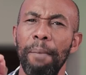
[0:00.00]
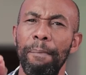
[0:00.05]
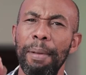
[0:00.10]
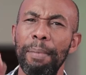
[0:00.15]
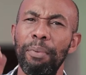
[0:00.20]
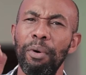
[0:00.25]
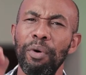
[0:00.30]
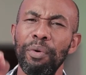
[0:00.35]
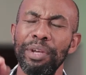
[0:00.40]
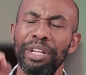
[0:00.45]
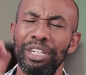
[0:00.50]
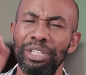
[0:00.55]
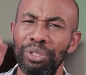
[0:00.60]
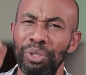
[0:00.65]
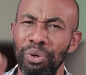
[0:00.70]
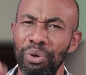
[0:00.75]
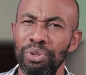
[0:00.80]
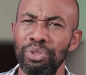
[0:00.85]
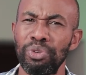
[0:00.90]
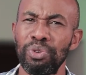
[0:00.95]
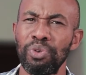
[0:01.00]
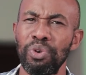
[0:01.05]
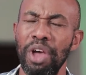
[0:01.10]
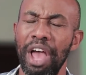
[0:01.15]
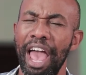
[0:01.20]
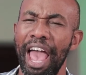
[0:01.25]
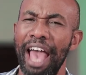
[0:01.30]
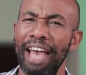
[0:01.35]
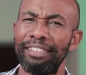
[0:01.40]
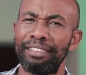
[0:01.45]
People will know
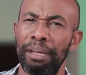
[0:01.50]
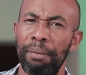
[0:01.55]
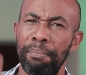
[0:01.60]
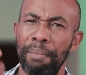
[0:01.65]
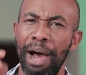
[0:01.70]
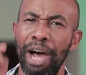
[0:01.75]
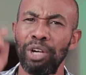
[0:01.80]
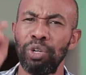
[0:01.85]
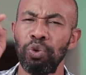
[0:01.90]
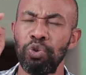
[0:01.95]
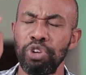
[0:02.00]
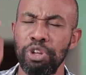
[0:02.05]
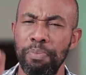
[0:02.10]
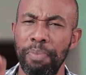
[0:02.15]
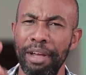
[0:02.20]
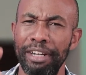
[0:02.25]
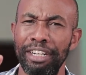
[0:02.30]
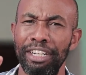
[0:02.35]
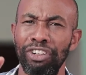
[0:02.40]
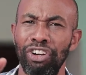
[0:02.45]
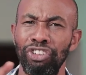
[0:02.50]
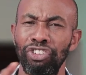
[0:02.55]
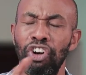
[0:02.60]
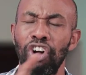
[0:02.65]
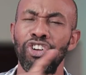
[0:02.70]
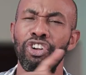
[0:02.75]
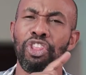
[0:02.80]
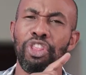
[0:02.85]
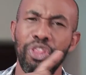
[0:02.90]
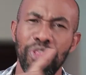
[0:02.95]
you as a man who depended on
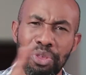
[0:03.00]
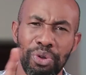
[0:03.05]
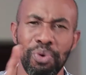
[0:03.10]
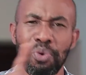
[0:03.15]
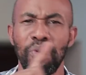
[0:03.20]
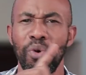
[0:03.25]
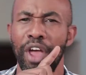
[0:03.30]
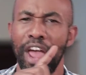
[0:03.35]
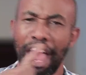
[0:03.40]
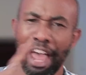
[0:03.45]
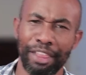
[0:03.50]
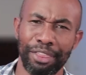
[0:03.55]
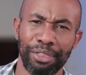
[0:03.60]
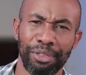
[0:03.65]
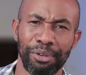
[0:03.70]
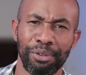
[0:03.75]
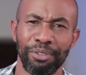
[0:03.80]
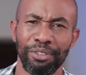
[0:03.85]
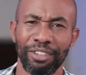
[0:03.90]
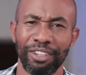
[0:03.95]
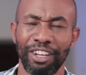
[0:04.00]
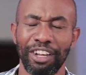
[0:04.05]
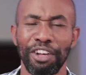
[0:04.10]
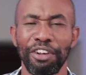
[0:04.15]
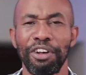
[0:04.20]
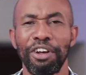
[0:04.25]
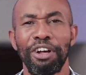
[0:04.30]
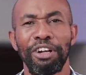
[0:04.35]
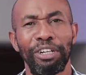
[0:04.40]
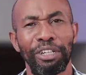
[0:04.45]
God through and through.
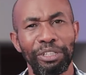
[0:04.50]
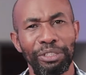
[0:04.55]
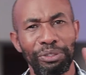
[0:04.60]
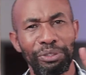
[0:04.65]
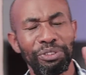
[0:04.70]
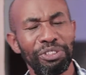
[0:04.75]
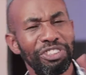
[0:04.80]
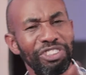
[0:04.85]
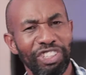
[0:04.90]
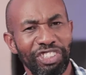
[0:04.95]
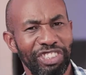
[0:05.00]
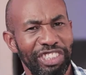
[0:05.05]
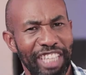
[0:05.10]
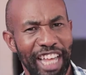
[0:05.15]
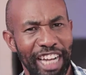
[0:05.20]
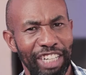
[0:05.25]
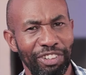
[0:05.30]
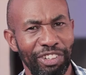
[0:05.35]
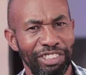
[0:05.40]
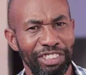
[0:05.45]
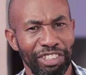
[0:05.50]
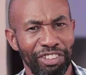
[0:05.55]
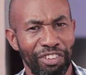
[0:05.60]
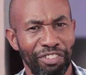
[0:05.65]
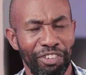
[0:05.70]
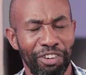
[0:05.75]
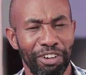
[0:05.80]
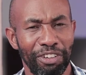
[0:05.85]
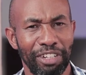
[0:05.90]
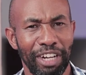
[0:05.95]
Do not touch the anointed
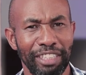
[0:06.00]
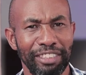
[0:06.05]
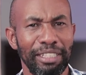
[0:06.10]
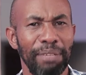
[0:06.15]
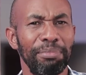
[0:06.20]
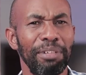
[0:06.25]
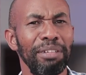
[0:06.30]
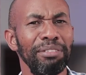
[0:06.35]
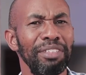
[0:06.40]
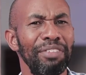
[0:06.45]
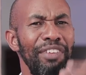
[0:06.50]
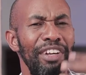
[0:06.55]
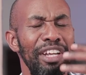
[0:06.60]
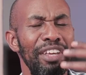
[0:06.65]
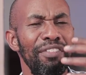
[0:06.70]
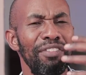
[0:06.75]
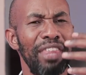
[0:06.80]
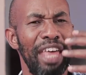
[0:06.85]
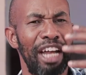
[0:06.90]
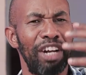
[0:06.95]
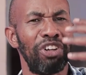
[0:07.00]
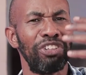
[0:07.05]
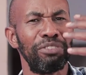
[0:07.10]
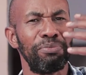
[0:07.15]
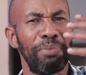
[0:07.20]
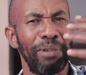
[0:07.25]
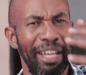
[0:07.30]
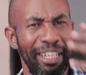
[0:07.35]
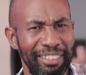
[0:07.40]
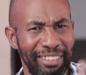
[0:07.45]
of God. And sometimes even if they are
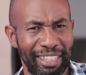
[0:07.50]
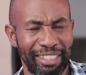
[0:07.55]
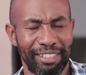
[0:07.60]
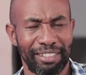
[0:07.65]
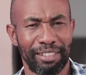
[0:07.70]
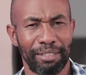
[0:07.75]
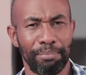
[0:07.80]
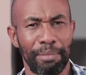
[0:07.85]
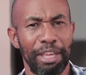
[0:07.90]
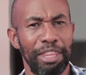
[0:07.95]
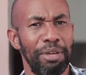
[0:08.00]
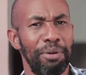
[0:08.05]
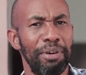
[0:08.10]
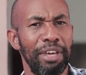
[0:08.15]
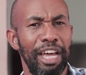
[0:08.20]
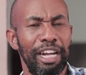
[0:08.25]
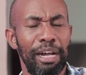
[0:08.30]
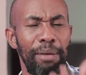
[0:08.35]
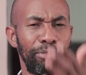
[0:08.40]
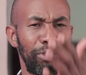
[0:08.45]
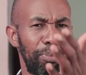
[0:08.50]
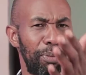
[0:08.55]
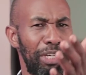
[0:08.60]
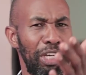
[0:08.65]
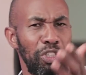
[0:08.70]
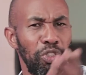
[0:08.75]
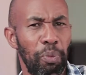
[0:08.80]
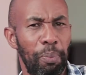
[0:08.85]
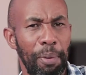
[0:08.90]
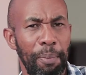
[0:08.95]
not pleasant, by the way, and I'm
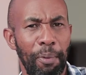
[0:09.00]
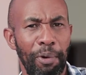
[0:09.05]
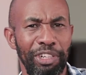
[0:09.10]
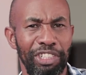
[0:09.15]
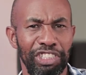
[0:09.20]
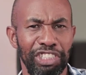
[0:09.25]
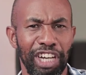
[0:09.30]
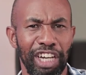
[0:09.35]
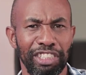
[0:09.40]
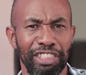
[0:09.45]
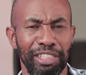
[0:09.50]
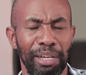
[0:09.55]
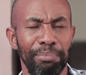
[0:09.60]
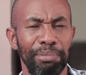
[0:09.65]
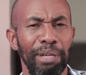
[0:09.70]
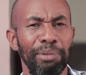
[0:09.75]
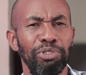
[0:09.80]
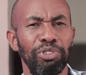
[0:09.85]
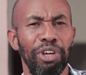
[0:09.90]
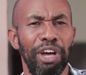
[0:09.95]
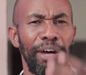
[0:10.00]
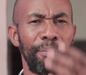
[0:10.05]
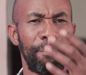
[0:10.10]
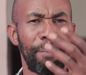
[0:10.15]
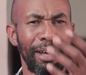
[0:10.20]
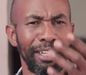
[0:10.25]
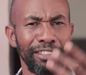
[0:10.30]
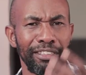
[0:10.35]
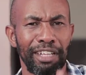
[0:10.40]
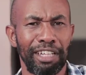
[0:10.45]
speaking to people in church, sometimes your
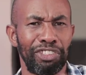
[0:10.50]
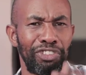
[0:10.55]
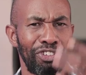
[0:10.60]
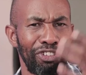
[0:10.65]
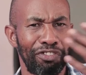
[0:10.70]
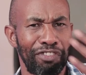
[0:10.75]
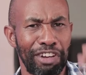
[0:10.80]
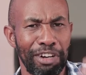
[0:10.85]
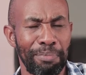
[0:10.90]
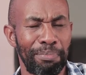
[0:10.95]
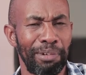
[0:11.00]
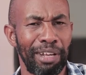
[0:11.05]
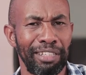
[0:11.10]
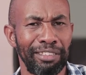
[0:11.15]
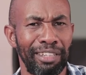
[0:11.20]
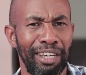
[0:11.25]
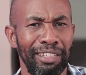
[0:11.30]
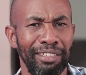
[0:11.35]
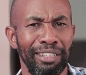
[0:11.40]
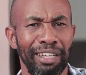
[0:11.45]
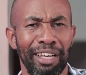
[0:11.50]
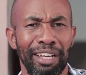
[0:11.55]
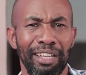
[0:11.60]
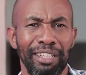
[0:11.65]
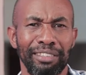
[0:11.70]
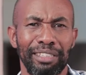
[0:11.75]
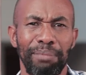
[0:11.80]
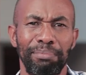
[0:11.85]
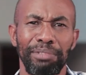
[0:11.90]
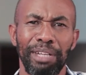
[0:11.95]
pastor is not very pleasant.
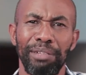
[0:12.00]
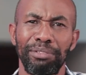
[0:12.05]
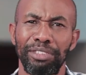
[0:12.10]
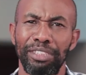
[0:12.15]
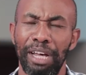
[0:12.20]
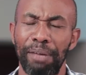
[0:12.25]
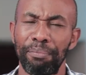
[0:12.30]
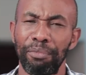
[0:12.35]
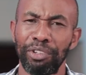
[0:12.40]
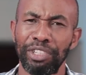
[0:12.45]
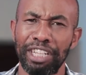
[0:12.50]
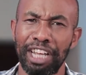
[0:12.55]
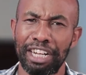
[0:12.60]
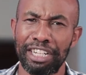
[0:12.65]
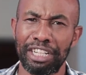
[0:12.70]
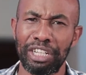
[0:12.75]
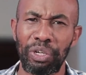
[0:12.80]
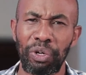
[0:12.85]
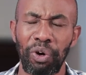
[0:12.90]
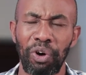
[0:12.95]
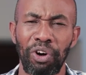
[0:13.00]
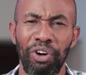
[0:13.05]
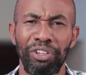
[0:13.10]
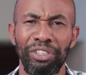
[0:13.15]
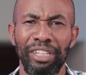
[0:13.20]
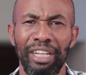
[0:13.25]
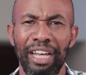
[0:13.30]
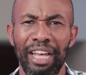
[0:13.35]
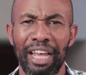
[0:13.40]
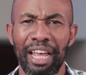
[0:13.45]
Sometimes somebody, a
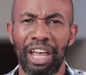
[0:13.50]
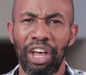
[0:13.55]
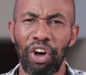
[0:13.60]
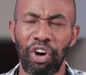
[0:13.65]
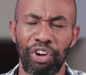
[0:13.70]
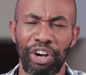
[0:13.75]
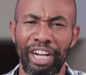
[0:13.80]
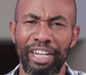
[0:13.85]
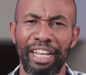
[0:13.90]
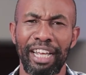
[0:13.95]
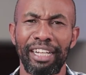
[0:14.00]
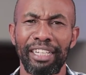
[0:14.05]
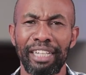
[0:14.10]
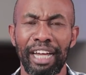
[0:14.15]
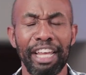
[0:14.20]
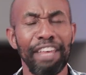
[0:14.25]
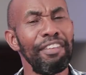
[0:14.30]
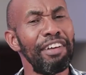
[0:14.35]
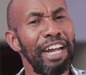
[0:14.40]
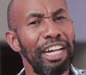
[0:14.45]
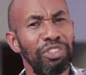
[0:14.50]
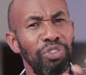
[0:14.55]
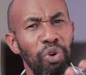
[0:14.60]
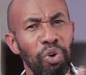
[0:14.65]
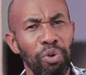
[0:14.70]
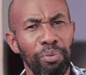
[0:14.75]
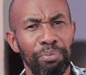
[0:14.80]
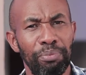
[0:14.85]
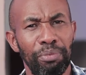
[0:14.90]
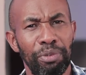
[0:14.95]
deacon or an elder, even at
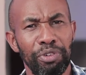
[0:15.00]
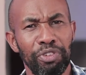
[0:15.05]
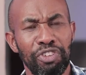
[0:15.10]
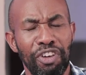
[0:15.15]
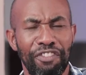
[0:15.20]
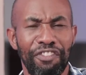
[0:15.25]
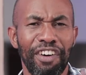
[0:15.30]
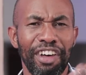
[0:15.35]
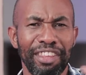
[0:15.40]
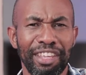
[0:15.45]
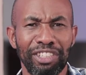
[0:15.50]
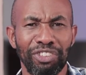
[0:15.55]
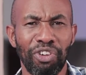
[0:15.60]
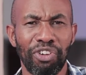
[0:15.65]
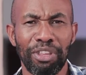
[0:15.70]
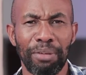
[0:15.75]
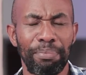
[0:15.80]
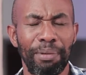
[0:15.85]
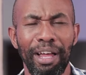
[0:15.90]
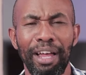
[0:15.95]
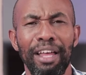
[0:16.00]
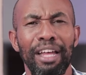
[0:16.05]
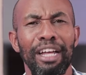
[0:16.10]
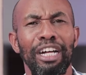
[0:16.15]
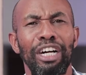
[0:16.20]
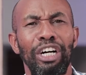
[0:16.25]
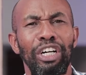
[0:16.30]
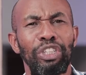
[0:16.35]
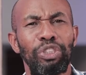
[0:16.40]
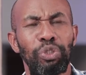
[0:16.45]
home, your father is not a pleasant.
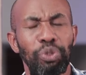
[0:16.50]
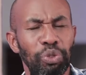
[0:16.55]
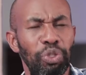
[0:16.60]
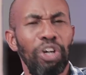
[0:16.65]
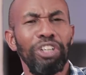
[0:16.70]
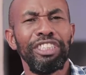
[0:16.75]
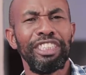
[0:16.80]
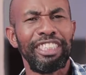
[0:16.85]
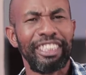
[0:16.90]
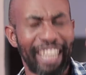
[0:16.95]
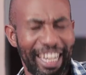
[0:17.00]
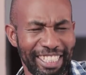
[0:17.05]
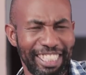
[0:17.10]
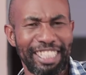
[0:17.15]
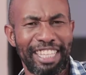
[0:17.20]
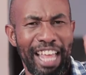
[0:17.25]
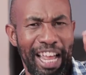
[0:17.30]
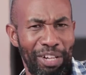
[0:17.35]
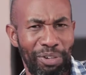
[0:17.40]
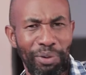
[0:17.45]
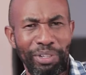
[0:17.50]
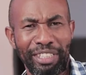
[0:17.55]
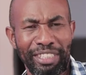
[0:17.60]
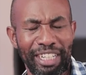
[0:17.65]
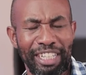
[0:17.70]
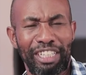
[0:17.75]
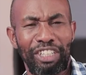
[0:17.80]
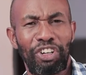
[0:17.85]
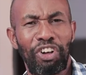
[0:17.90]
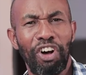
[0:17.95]
Do not touch the
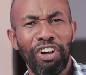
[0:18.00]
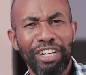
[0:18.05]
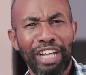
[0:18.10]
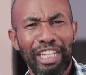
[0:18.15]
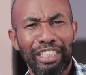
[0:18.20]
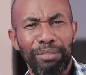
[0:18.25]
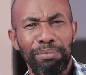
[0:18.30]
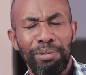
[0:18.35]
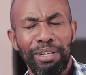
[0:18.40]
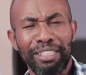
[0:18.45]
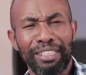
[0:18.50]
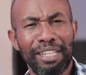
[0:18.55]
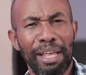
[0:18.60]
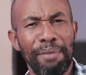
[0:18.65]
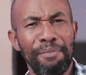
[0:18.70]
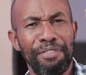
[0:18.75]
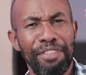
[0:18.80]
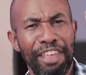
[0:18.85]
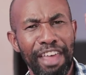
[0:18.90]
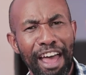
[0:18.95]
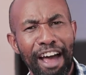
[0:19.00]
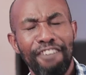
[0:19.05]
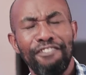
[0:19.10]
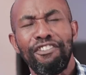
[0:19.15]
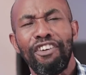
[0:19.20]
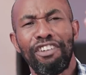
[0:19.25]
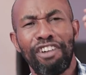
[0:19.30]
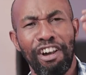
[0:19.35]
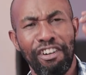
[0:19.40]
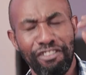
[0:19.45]
anointed. God has placed them there
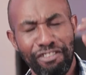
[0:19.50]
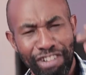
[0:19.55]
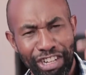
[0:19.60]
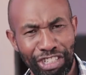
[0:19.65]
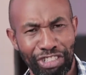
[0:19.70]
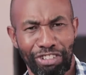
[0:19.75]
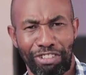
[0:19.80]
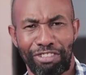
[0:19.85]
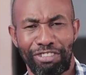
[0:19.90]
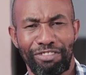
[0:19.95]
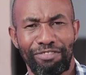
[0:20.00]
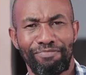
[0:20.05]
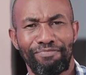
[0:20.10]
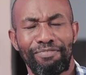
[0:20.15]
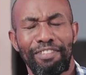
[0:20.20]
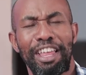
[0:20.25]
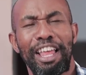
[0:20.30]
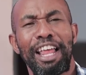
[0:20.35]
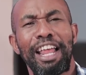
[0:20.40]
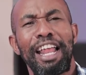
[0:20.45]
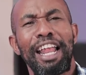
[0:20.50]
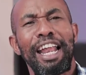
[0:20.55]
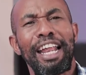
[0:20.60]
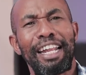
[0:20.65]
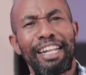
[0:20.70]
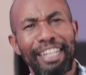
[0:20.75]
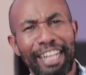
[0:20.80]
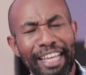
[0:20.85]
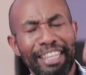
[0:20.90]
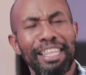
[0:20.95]
for a reason.
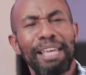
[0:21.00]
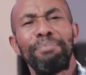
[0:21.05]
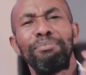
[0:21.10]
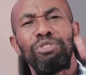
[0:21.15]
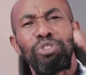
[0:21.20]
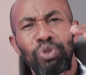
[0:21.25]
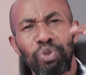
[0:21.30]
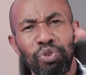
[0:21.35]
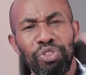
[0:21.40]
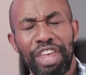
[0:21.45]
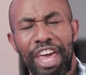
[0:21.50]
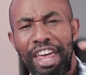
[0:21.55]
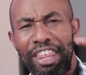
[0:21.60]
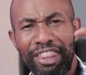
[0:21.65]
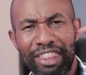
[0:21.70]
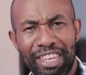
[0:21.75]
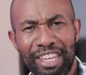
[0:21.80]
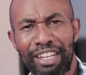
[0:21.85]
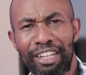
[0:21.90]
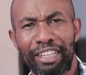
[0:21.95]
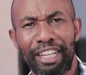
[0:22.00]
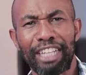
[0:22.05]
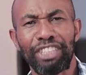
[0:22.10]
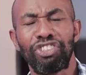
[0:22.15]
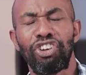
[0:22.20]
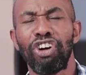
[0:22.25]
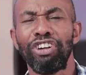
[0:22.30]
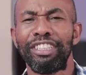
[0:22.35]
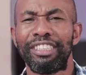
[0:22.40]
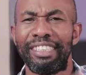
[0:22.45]
Let them do their thing.
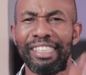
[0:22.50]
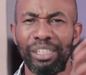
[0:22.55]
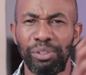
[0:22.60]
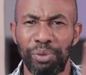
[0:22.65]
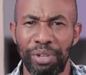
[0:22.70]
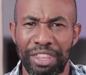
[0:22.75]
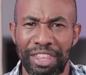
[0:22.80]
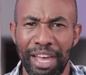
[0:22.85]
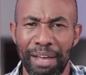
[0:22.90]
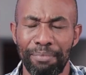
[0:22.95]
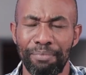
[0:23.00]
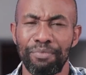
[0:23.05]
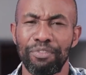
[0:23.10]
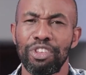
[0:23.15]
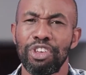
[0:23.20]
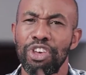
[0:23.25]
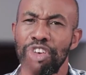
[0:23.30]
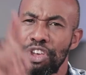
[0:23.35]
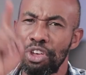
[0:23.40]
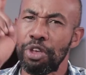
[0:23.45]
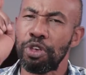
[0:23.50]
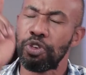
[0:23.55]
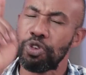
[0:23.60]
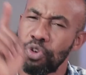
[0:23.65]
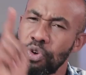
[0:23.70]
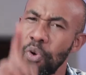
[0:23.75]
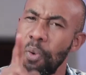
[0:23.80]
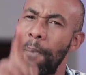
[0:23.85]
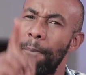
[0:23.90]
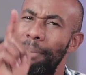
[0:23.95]
Let God deal with them.
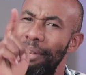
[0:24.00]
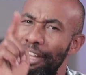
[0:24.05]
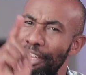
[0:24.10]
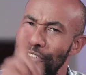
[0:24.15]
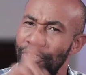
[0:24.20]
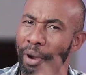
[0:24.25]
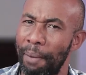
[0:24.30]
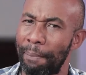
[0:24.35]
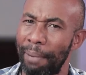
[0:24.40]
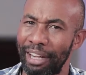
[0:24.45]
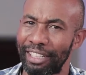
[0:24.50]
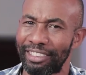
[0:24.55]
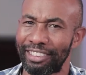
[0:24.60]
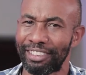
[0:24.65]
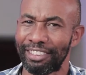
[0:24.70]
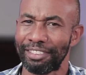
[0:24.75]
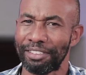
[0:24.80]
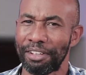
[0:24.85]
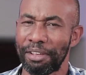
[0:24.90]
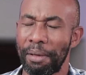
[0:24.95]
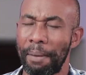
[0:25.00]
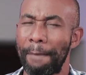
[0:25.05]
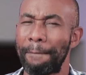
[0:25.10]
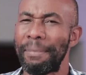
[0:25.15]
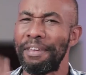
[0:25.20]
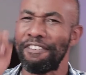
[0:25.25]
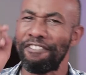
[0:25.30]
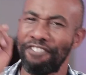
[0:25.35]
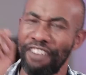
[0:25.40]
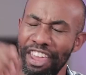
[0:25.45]
You play your part.
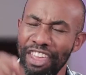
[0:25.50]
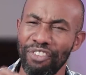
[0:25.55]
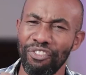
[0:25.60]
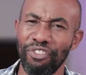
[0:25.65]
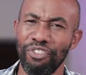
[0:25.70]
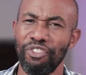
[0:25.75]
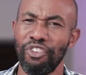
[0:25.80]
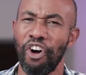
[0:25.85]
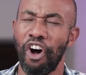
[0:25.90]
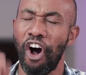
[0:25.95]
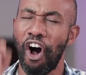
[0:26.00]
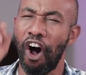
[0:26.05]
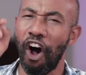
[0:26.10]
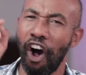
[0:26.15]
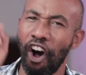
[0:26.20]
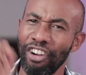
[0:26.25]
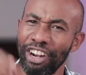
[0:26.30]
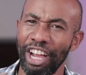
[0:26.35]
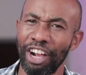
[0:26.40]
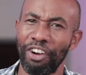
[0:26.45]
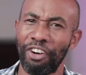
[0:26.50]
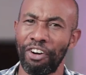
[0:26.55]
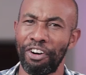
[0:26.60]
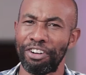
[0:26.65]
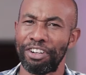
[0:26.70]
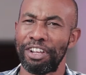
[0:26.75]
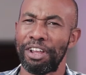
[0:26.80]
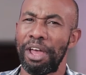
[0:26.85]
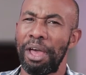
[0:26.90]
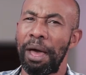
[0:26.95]
Be faithful. Honor
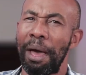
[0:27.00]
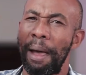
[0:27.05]
God.